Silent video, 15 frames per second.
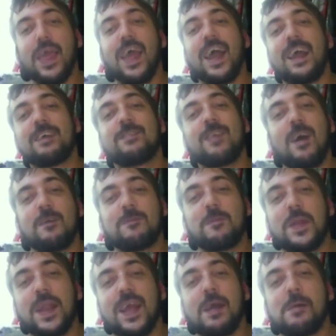It's time for me
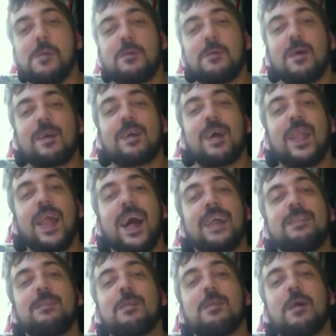to get my workout. I
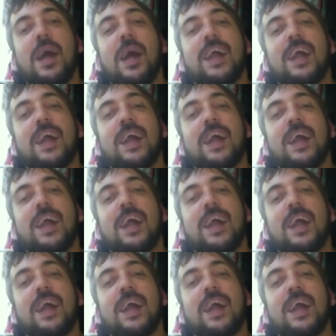do little